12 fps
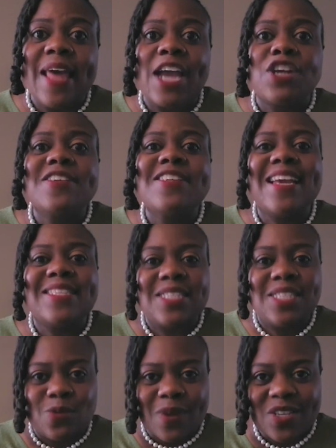that creates
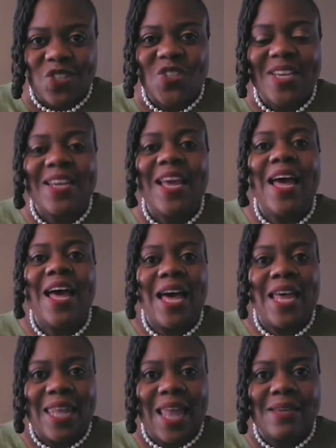direction,
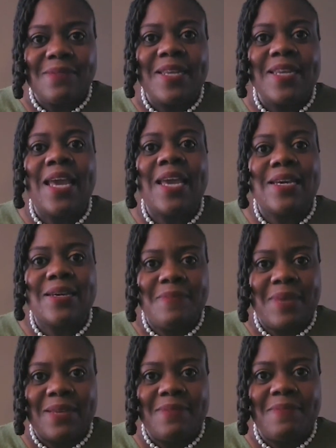alignment, and
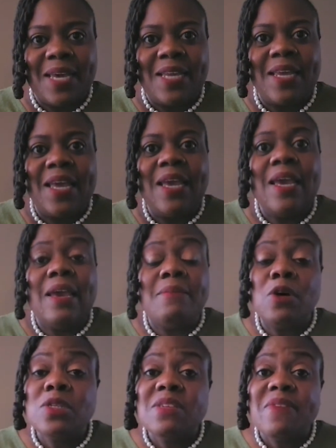commitment. And
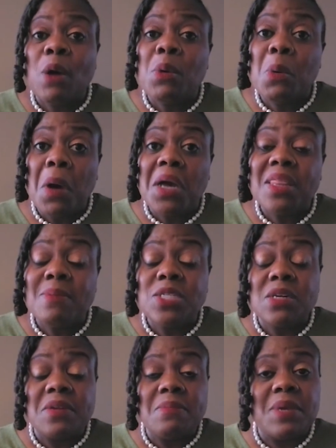most of all, we want them
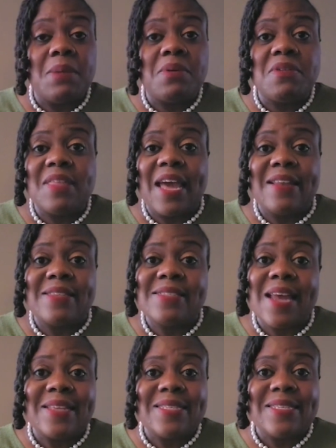to remember that it's
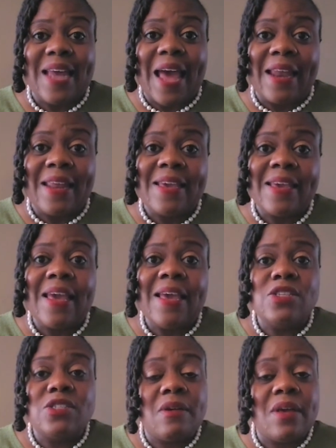not static.
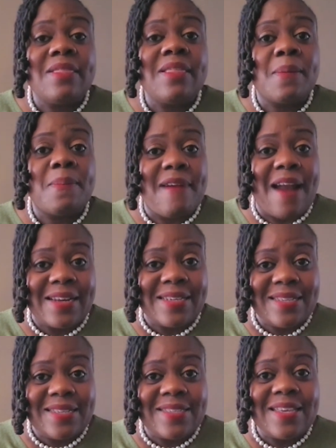So in their
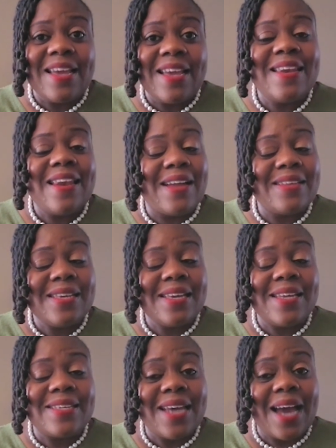practice, not to
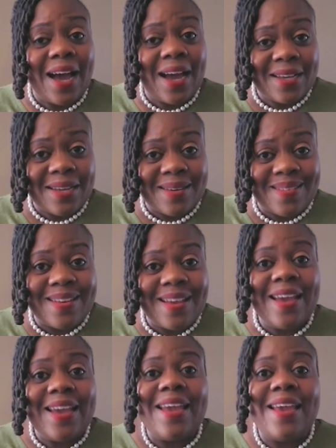get tired
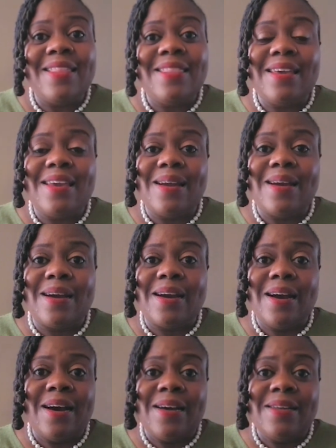in
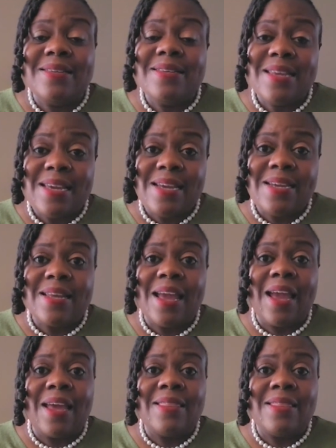their need
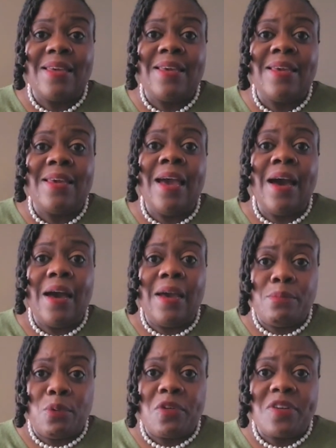and the
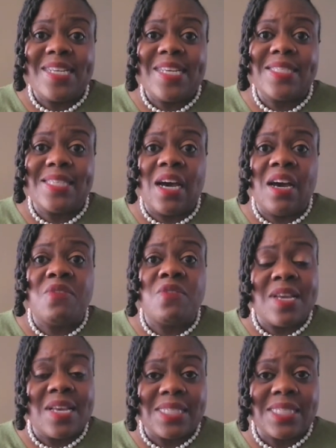importance of
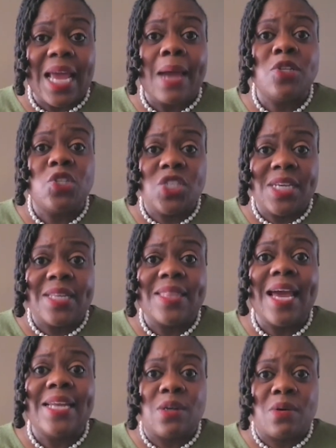reestablishing
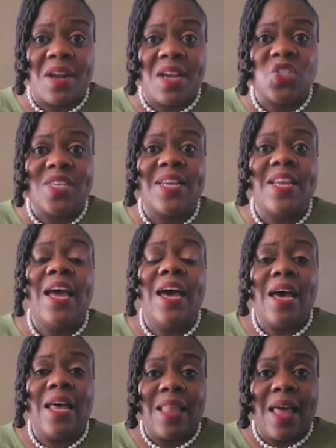that direction,
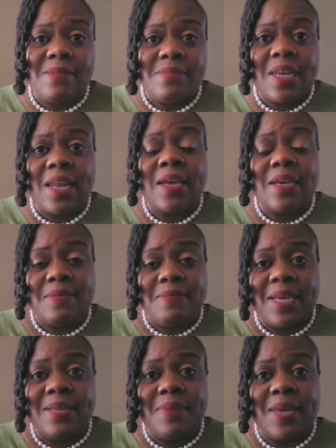alignment, and
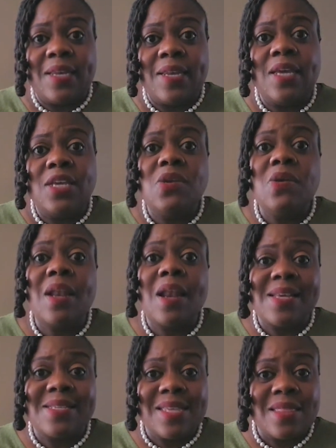commitment,
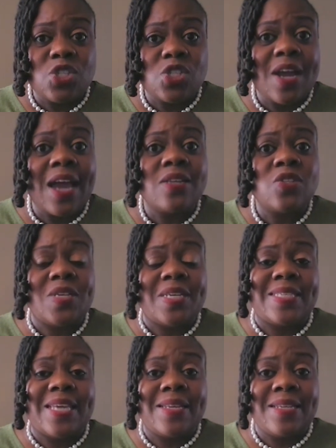utilizing the
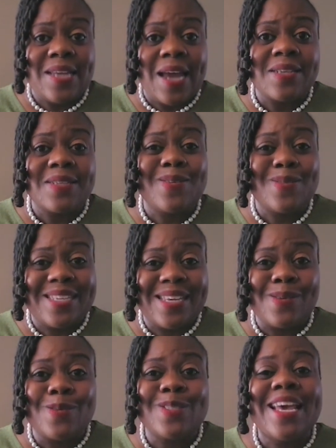strategies and the tactical
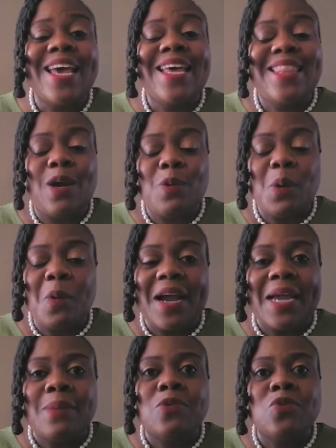skills that we
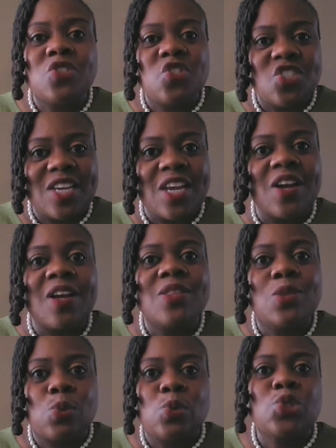were able to share
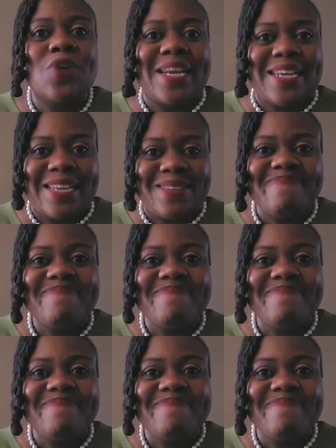through training.